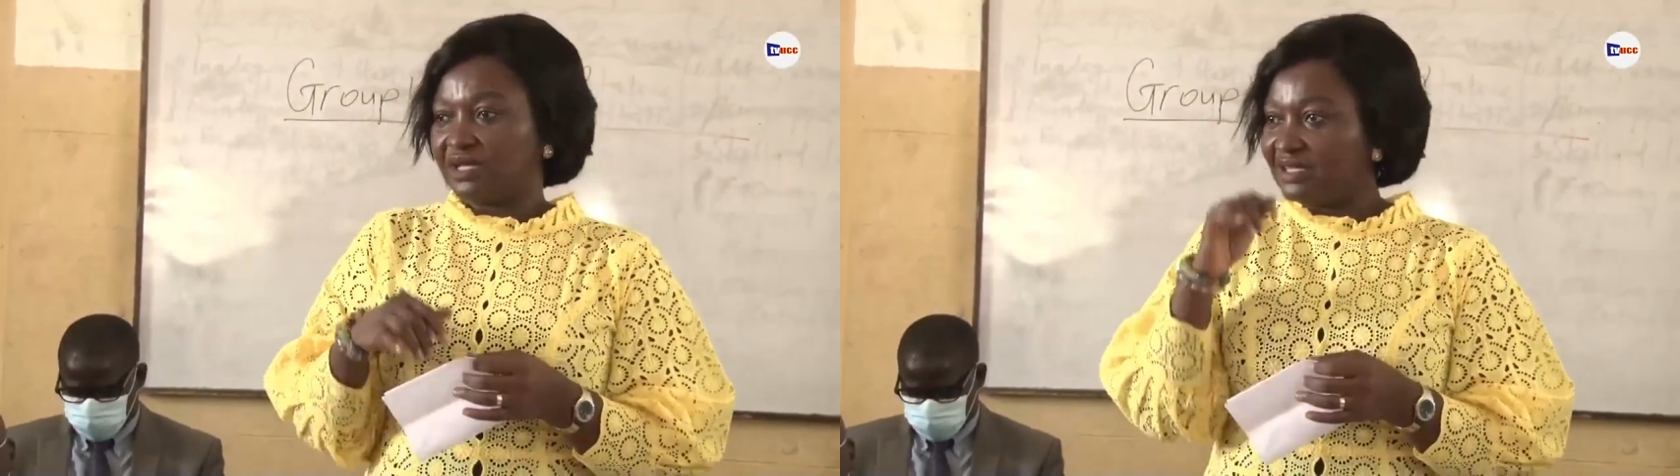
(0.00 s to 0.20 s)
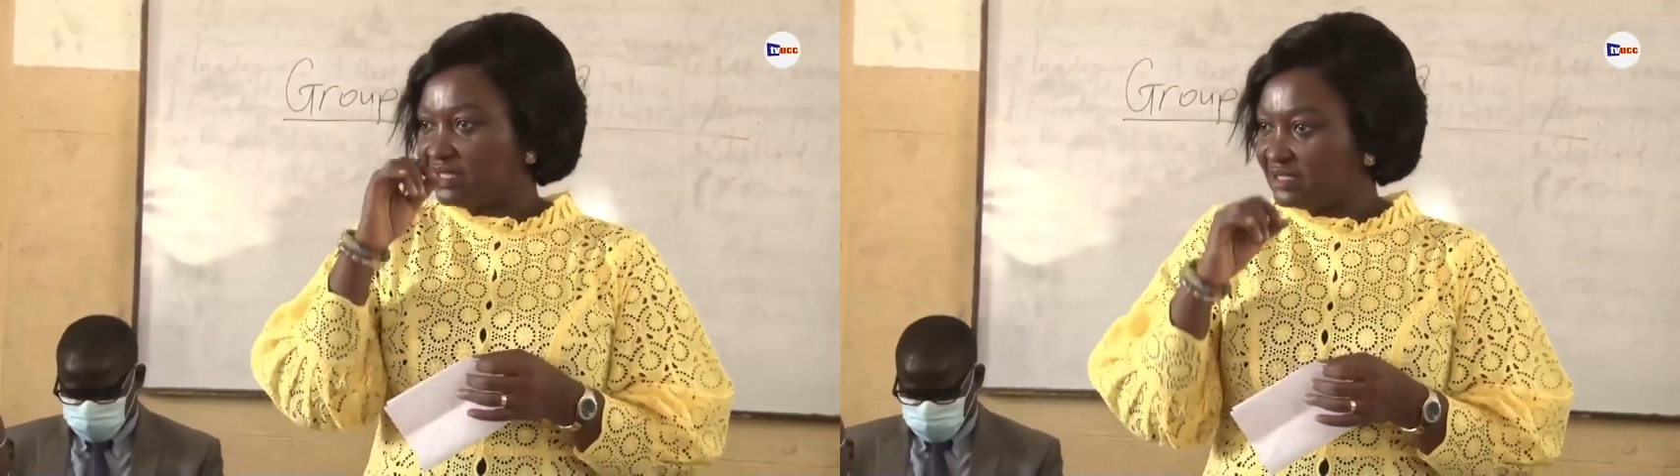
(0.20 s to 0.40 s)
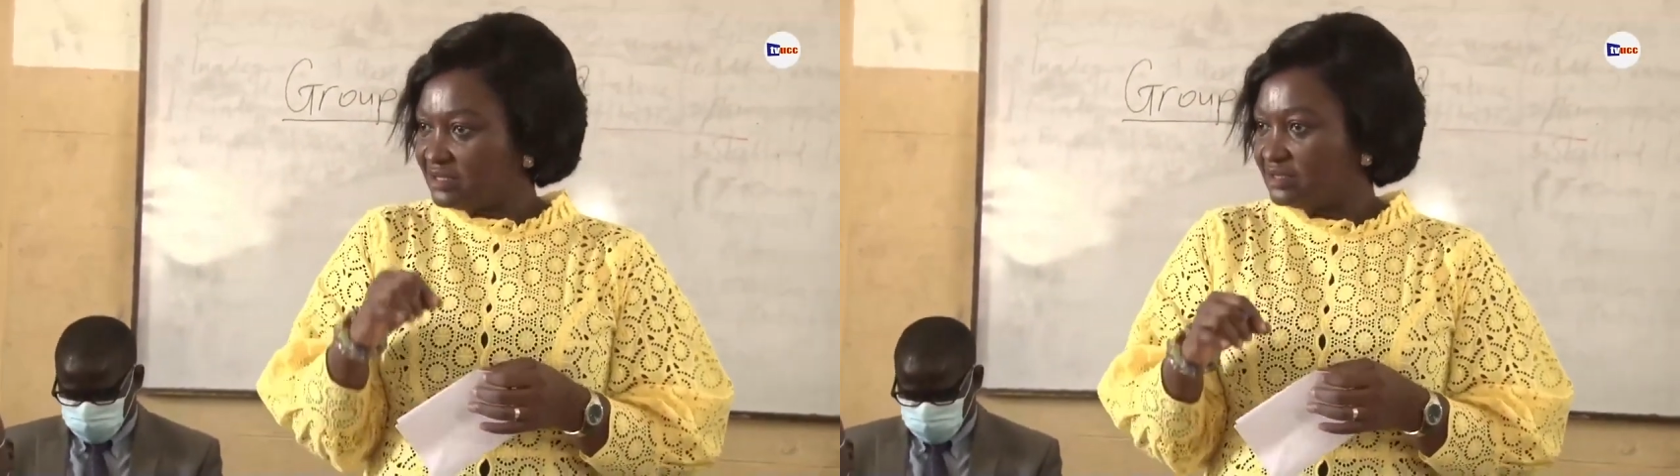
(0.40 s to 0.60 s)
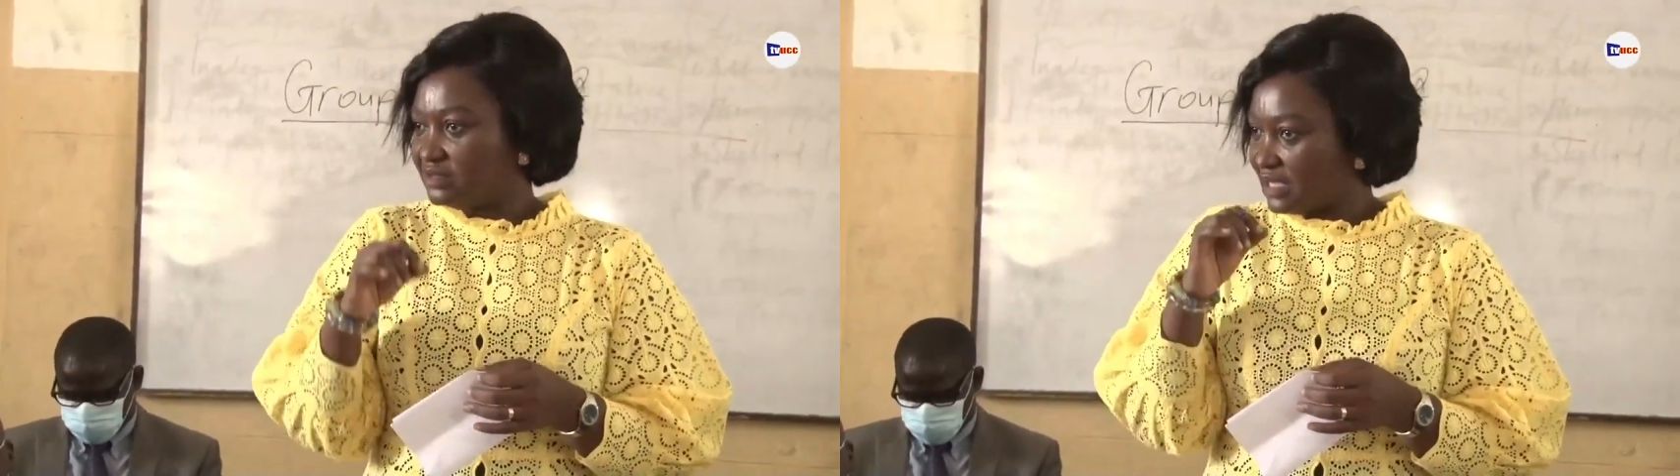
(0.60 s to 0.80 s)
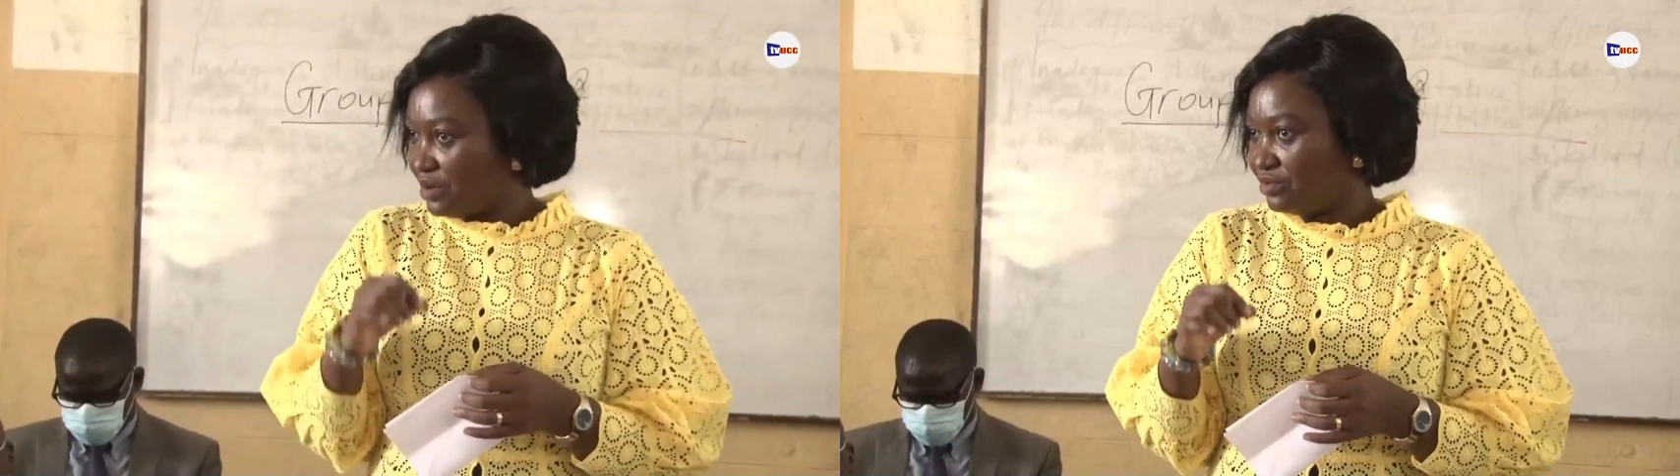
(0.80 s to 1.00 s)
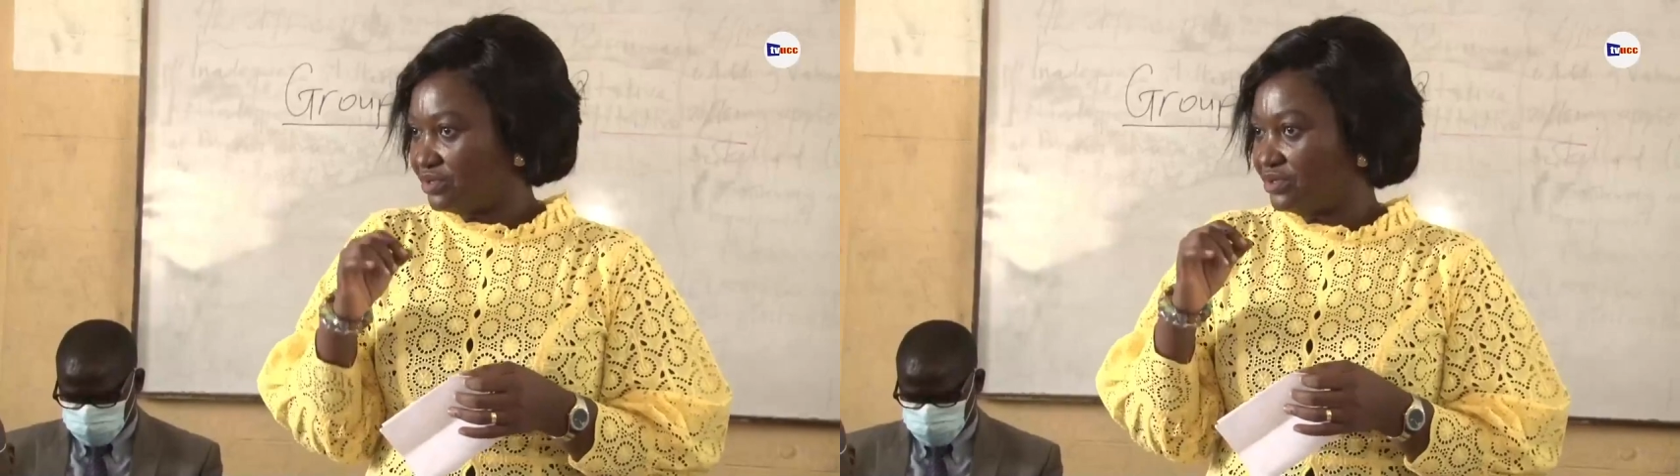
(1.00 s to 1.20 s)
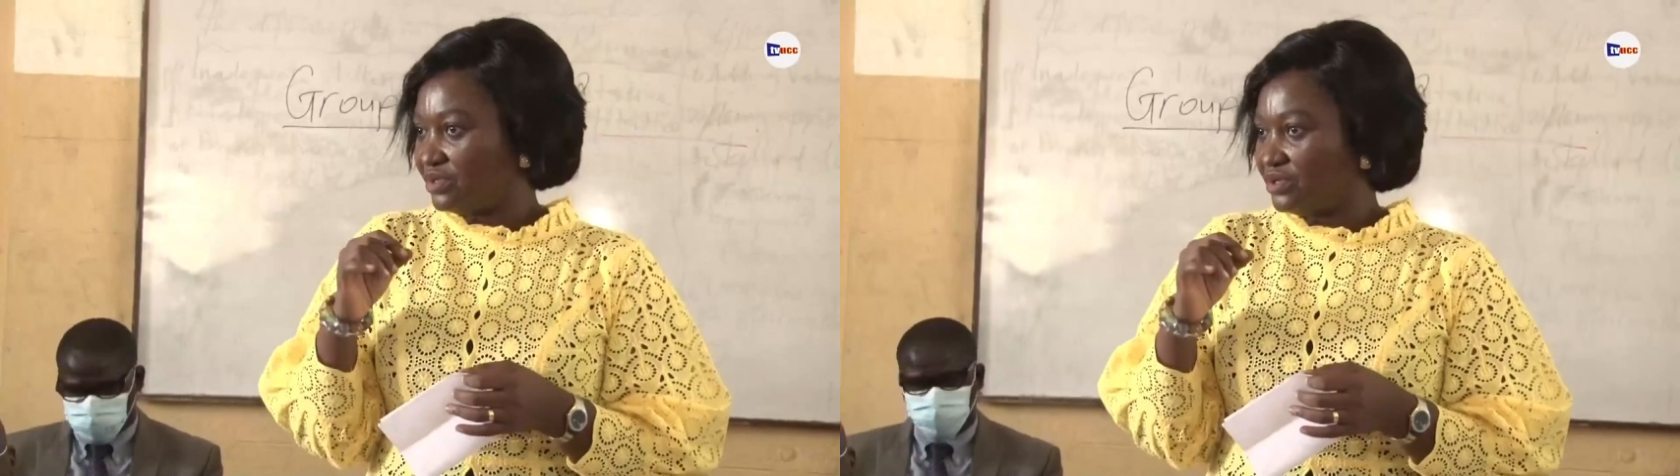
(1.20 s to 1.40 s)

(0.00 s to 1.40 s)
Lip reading: in this town